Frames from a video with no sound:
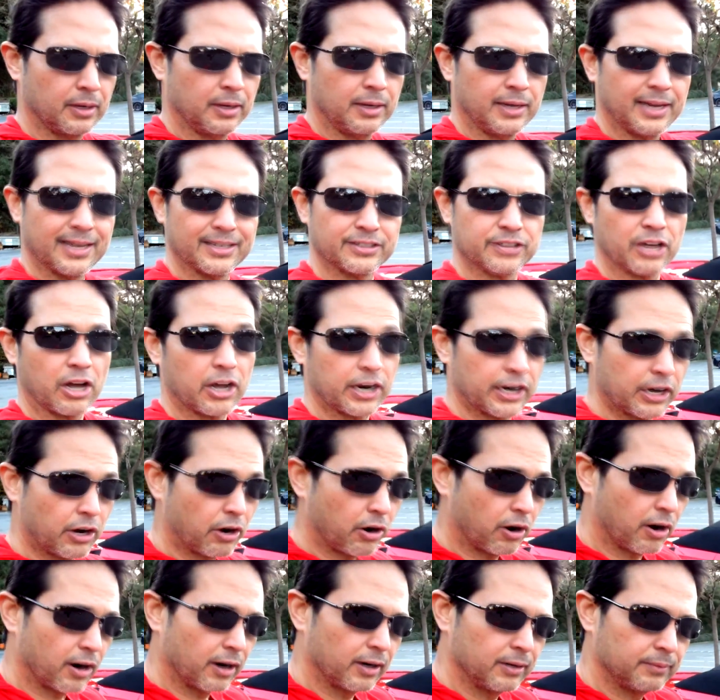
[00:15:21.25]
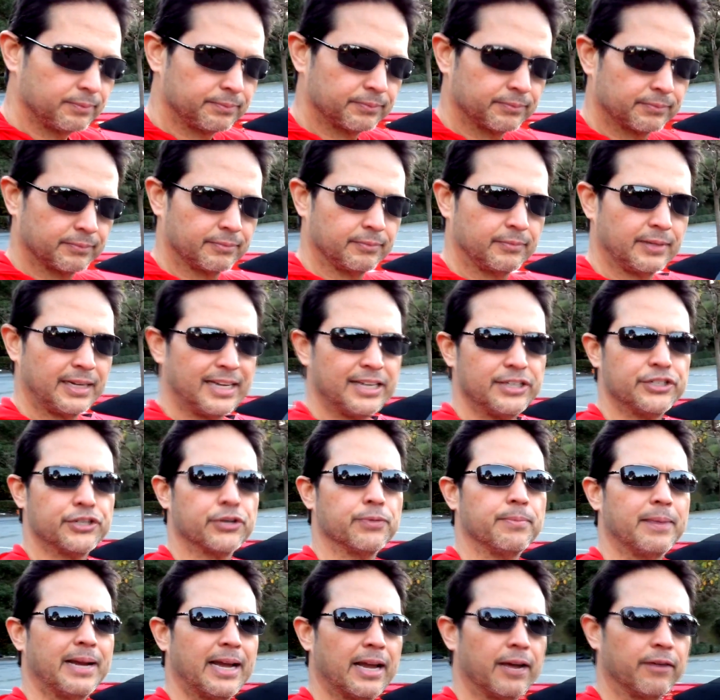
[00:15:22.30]
exotic car, he's
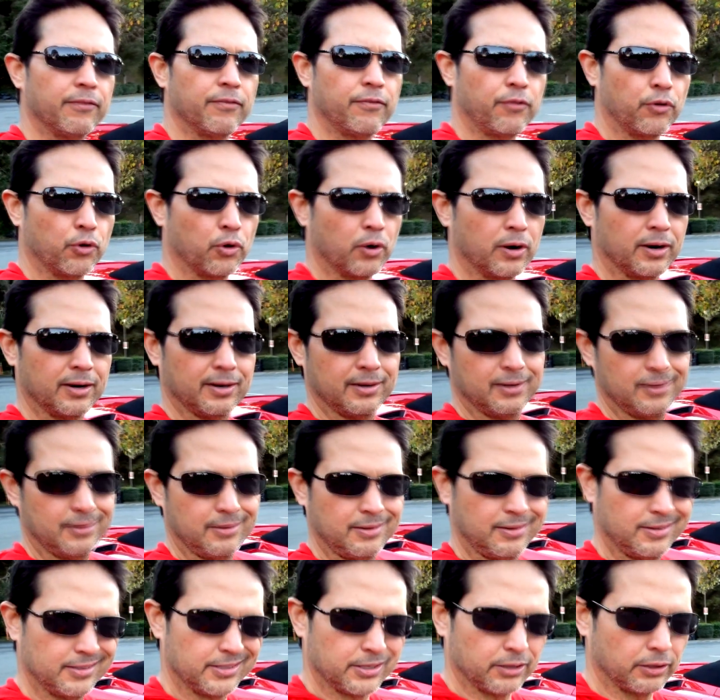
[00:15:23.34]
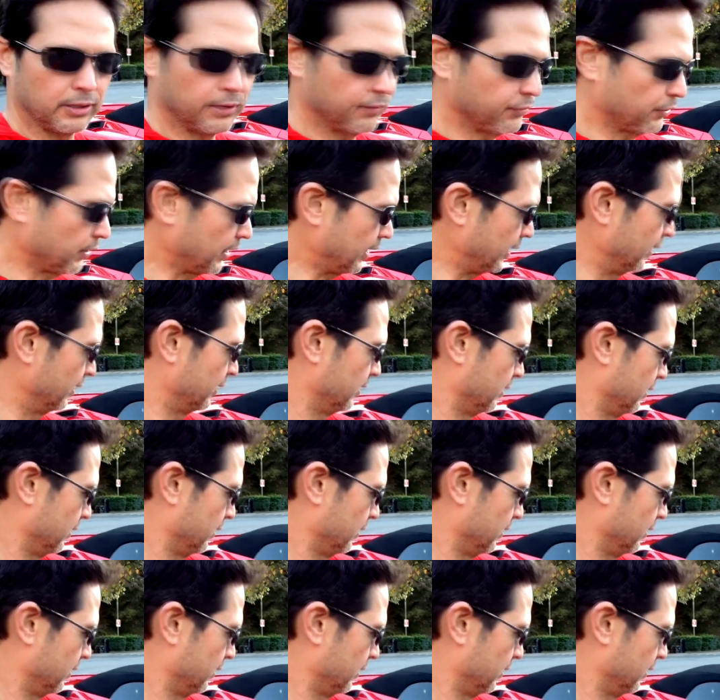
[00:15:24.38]
your man for delivery.